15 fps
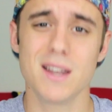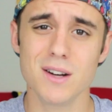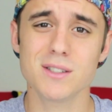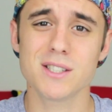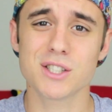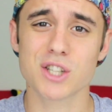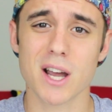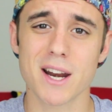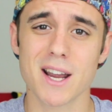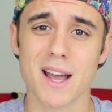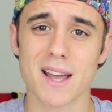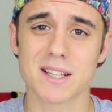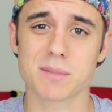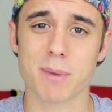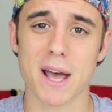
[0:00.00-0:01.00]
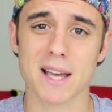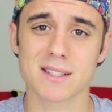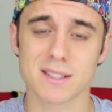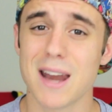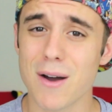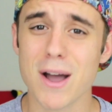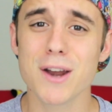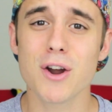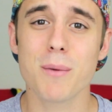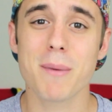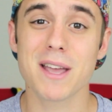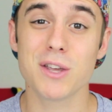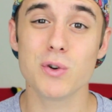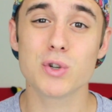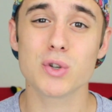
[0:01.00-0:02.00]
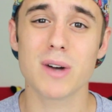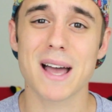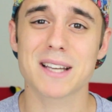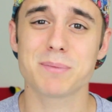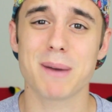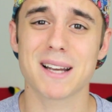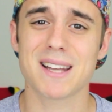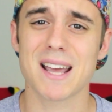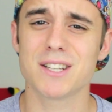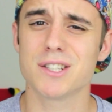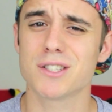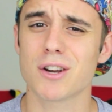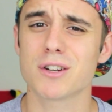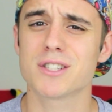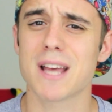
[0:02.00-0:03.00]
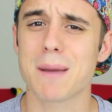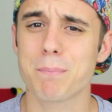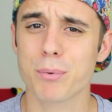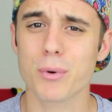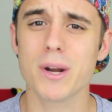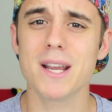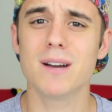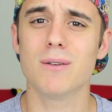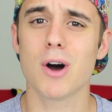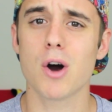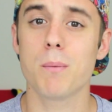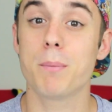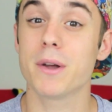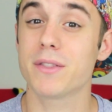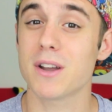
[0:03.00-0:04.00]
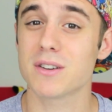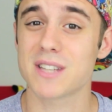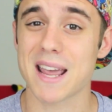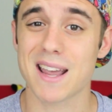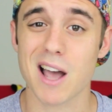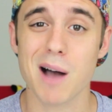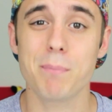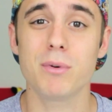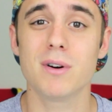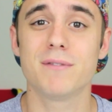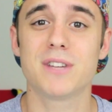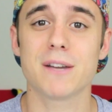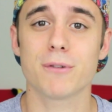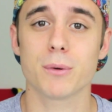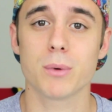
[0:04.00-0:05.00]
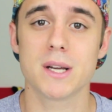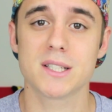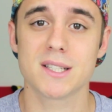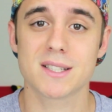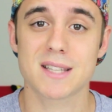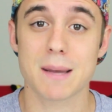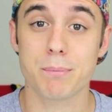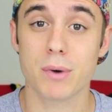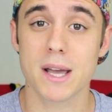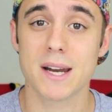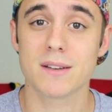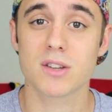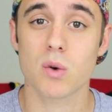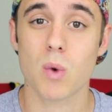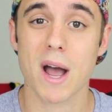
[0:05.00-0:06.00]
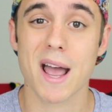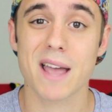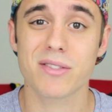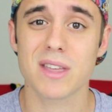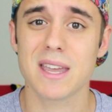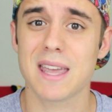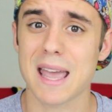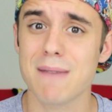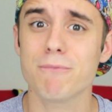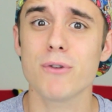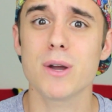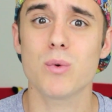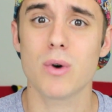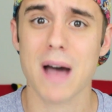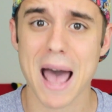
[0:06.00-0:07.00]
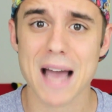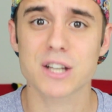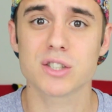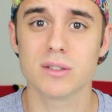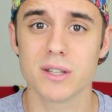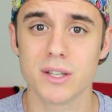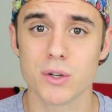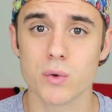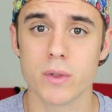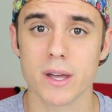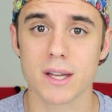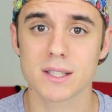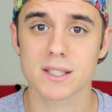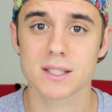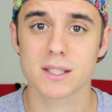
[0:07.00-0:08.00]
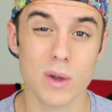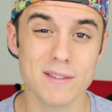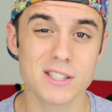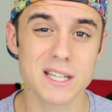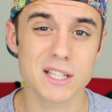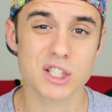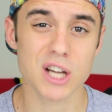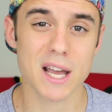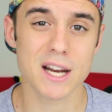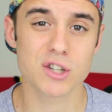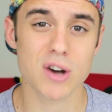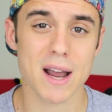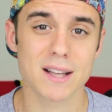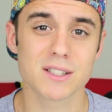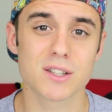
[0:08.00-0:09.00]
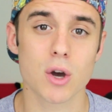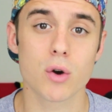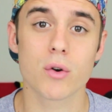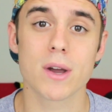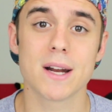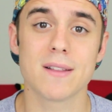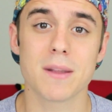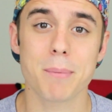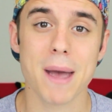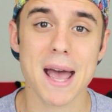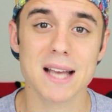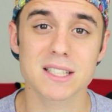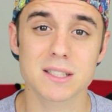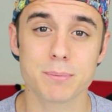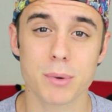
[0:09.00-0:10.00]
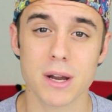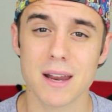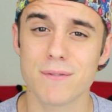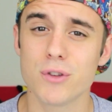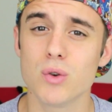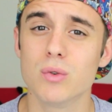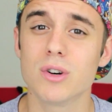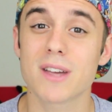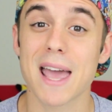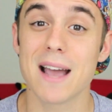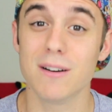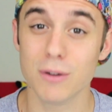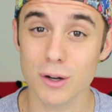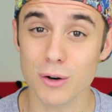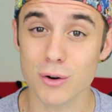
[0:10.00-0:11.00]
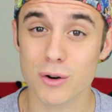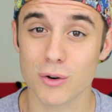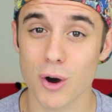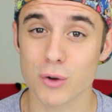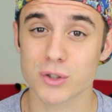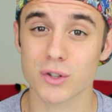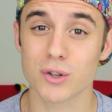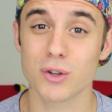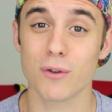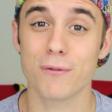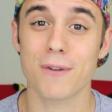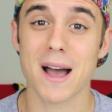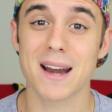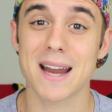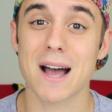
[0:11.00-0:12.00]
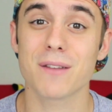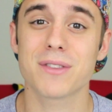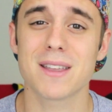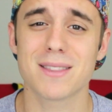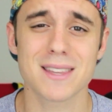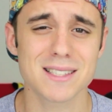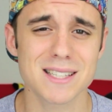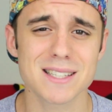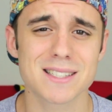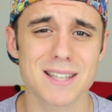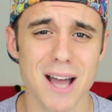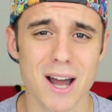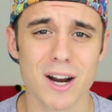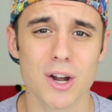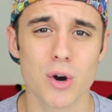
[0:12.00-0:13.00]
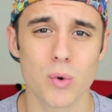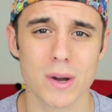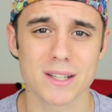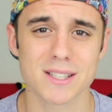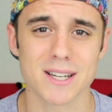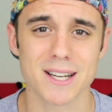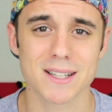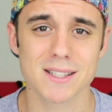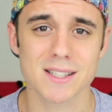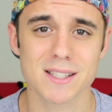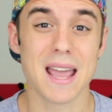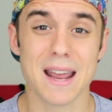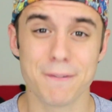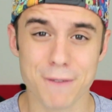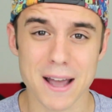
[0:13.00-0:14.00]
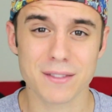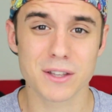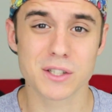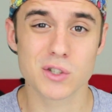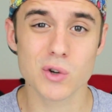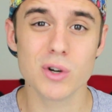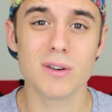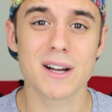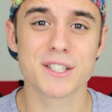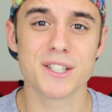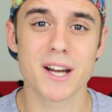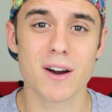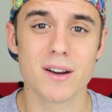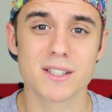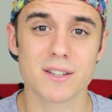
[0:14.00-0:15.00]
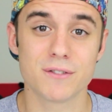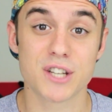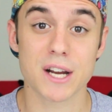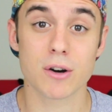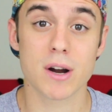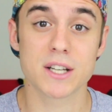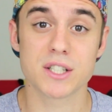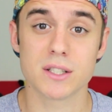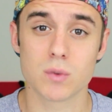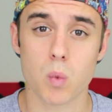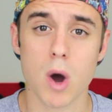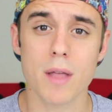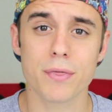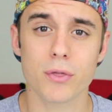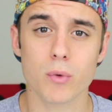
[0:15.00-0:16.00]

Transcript: Here's the shiny I expect. Now I know my usual expectations are set pretty low, but there's a couple of different reasons that played into why I think Game Freak will actually do this. We've seen shiny dragons go green in the past, but if you look a little closer, you'll find out that this is not a coincidence. In fact, the pseudo-legendaries of generations 1,